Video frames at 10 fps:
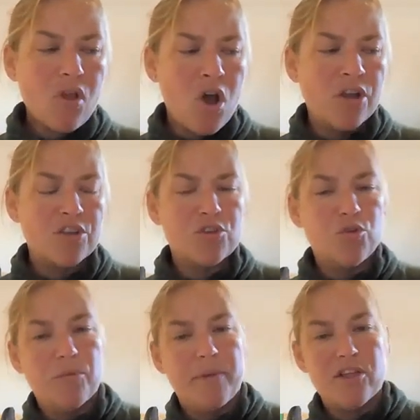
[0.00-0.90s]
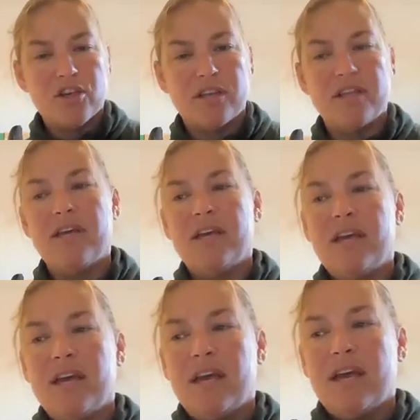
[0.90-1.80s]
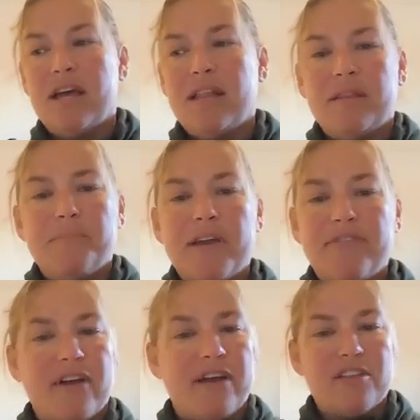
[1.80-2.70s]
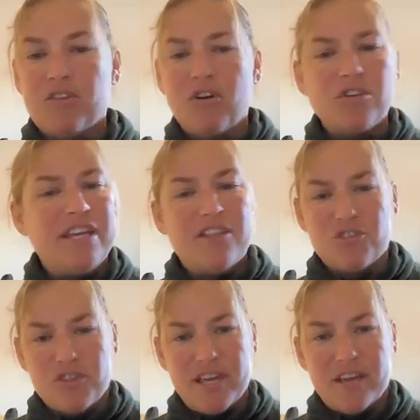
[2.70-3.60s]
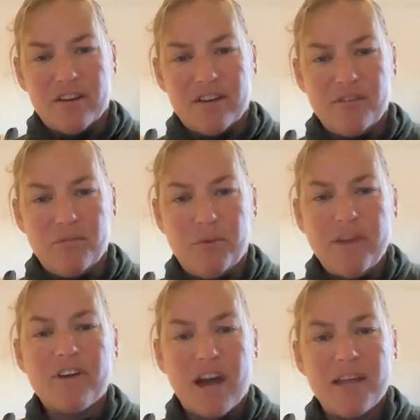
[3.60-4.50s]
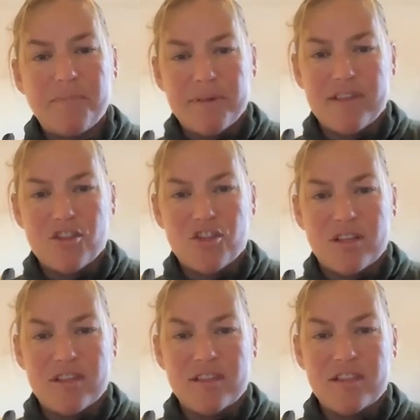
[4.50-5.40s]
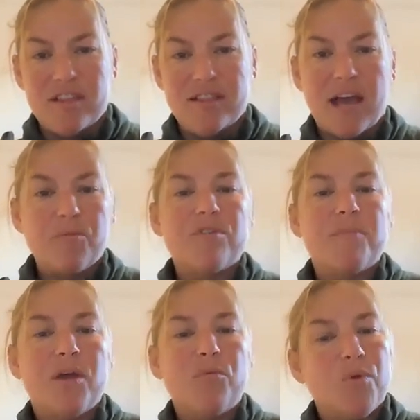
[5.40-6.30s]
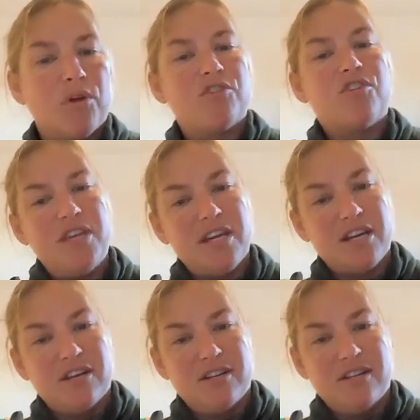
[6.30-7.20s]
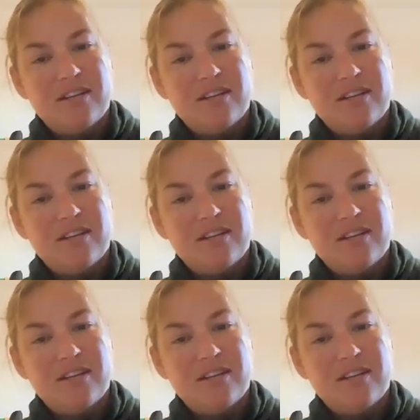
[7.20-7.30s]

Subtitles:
On a school budget, my friends, they're all teachers here. We've cut positions. That was my worst year.